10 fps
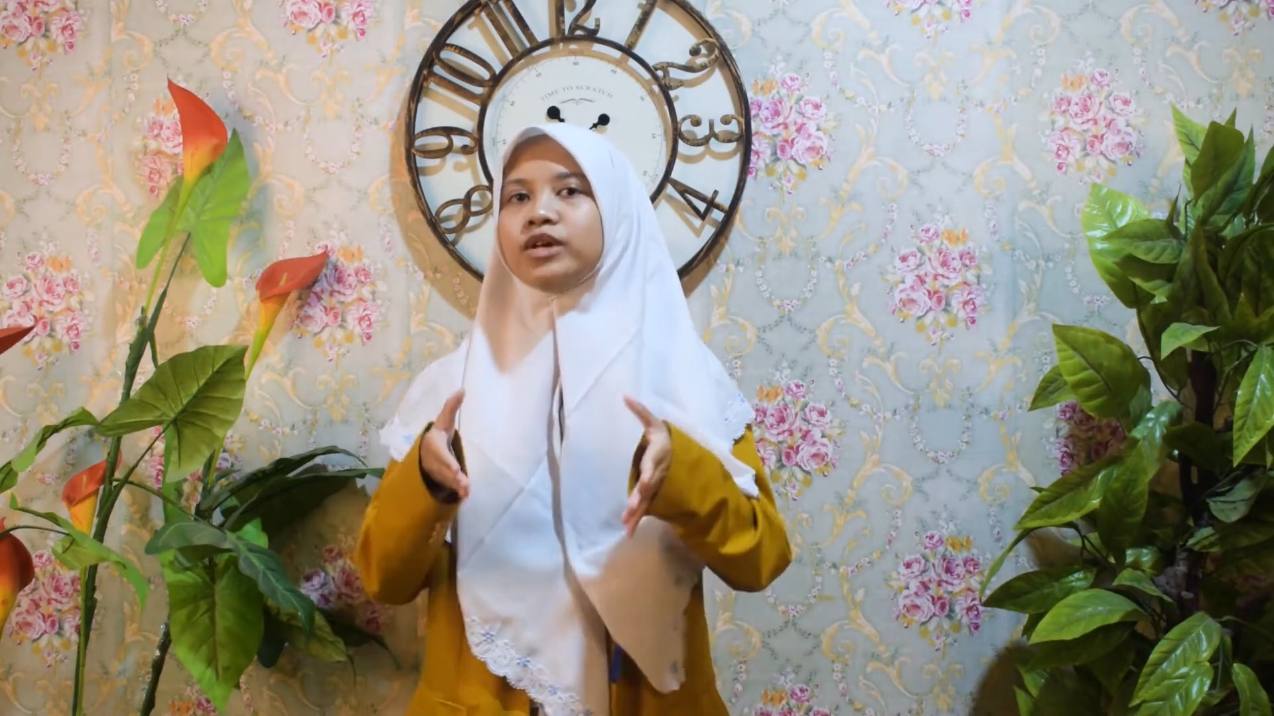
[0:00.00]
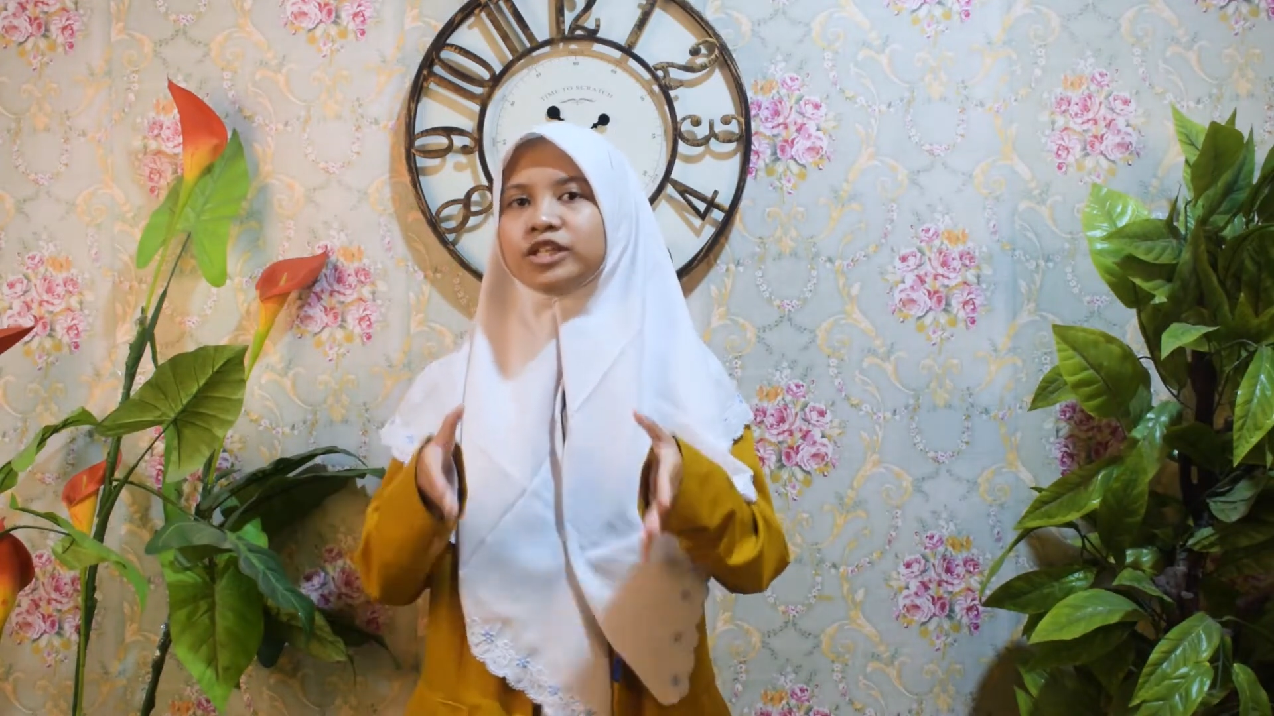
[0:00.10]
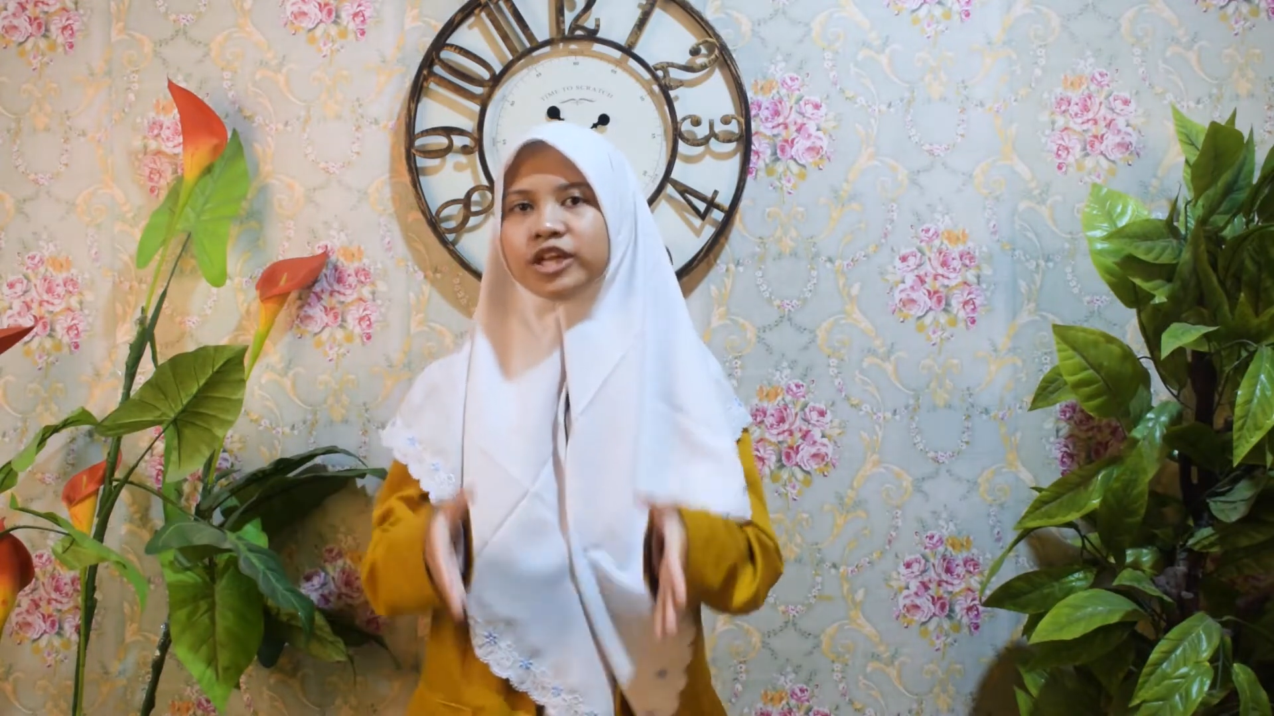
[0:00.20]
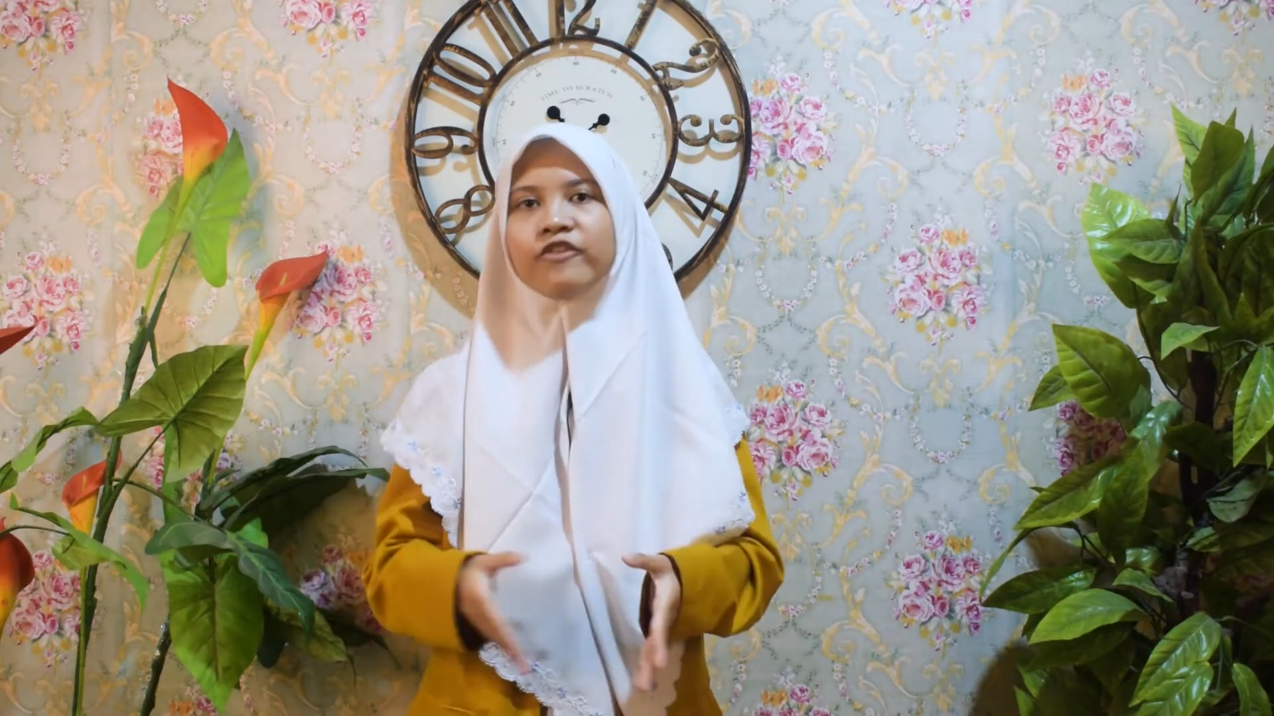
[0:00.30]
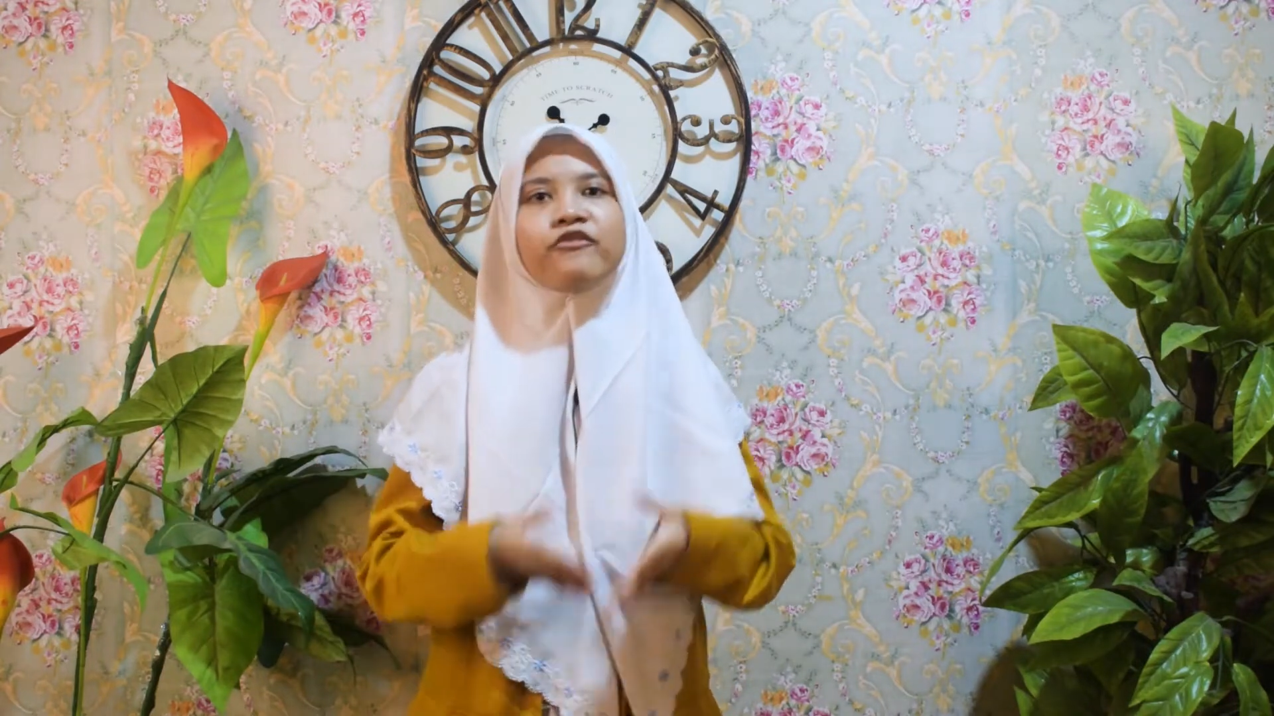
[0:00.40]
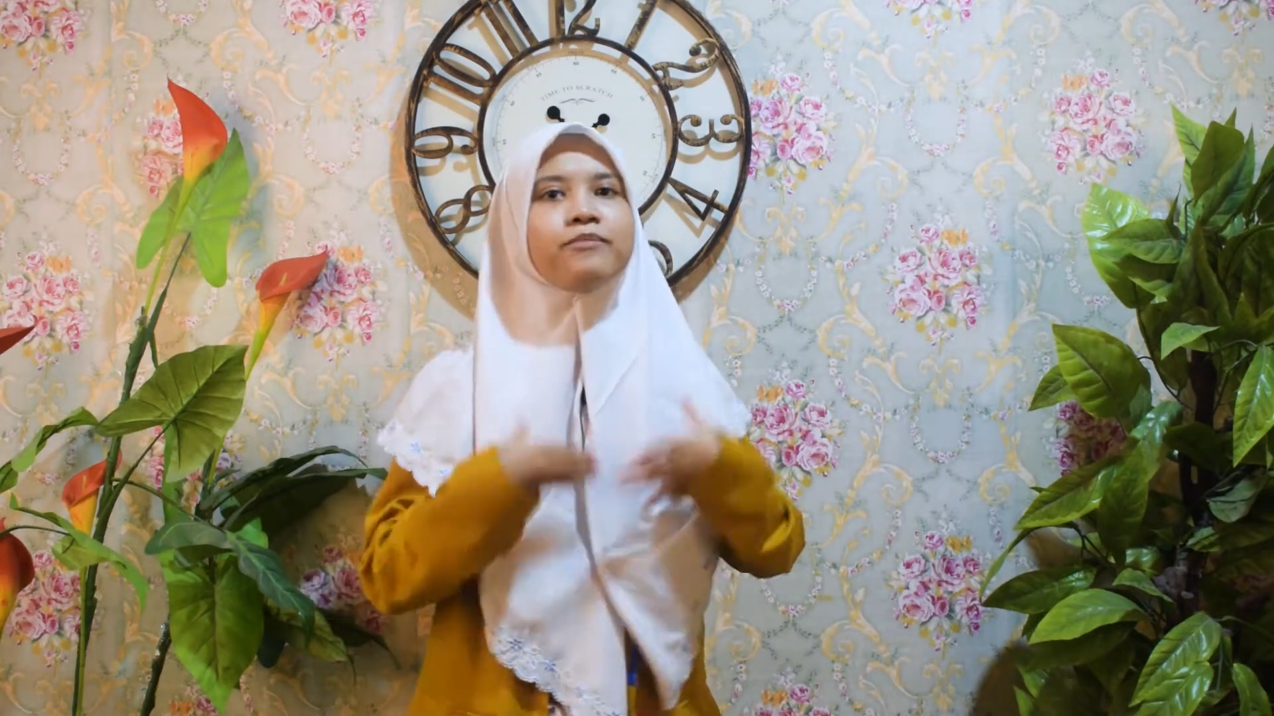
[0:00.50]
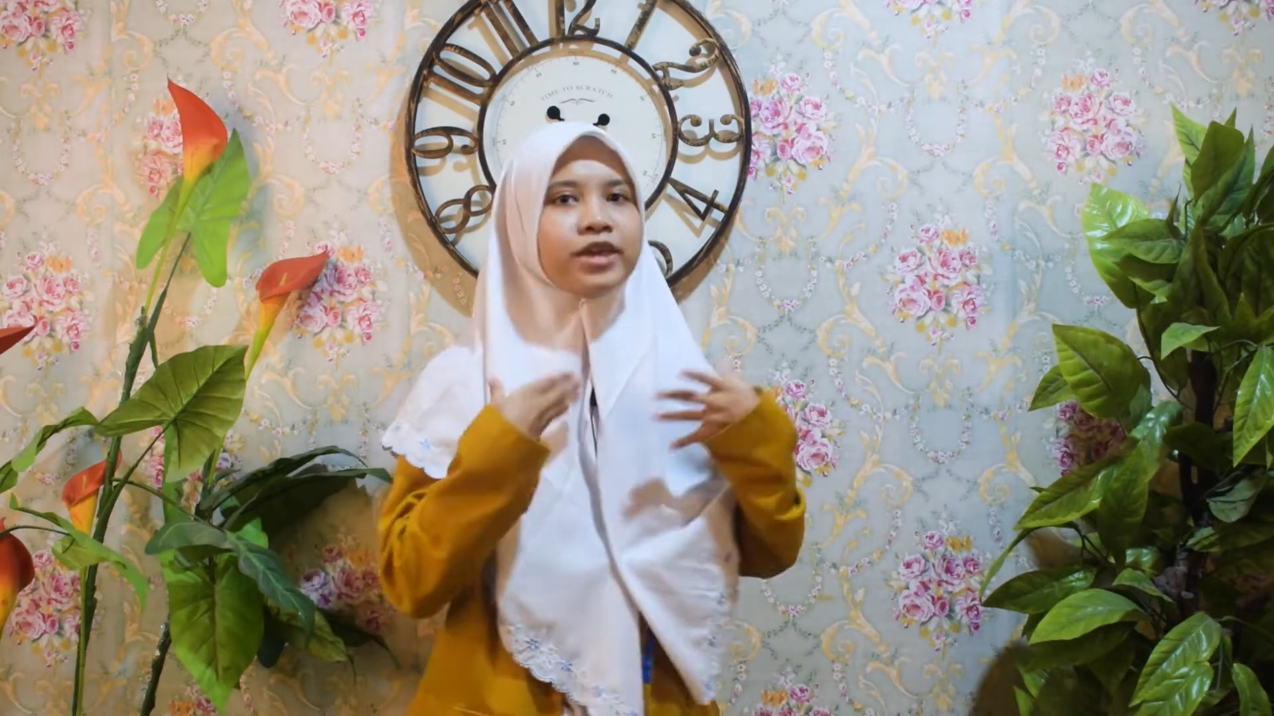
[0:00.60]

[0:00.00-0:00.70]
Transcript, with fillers: achieve